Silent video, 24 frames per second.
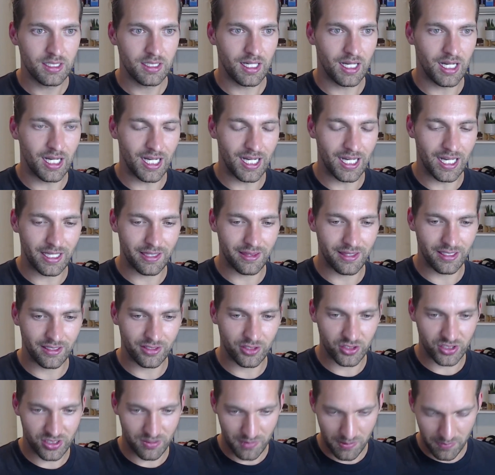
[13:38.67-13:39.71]
I think
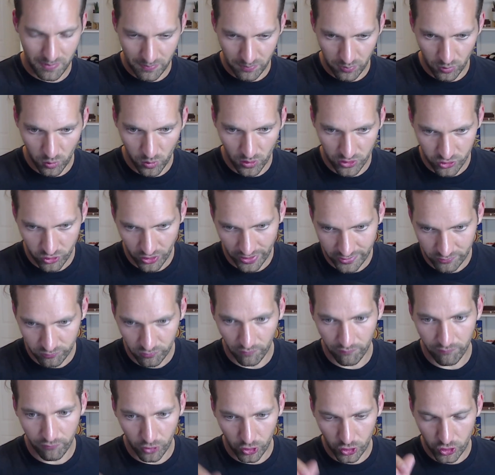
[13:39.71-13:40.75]
there's going to be people who are trying to
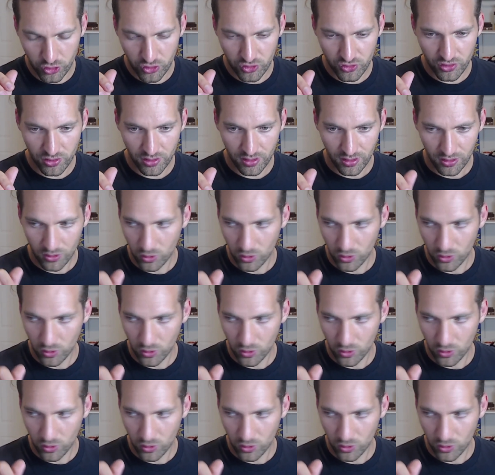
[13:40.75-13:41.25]
reverse,